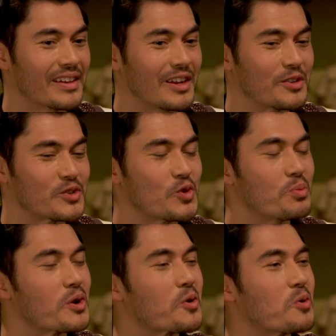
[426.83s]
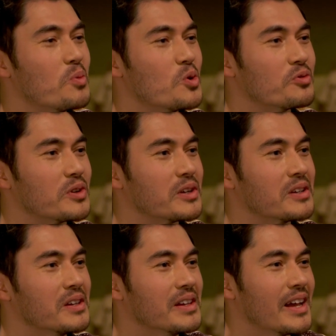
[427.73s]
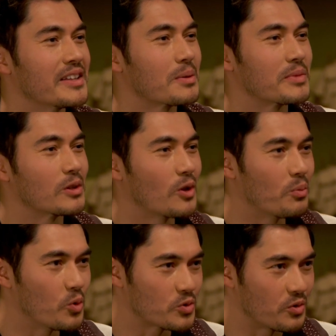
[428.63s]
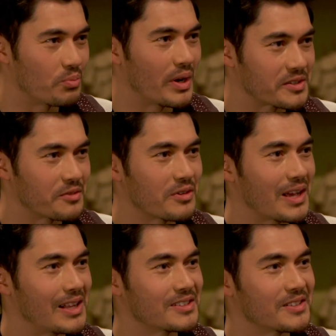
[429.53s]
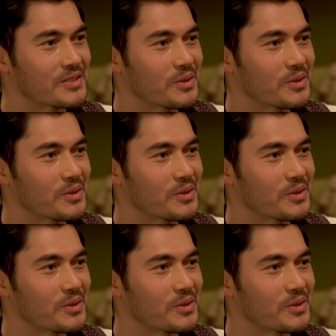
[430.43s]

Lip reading: kind of superhero movie and something a lot more sort of based in reality.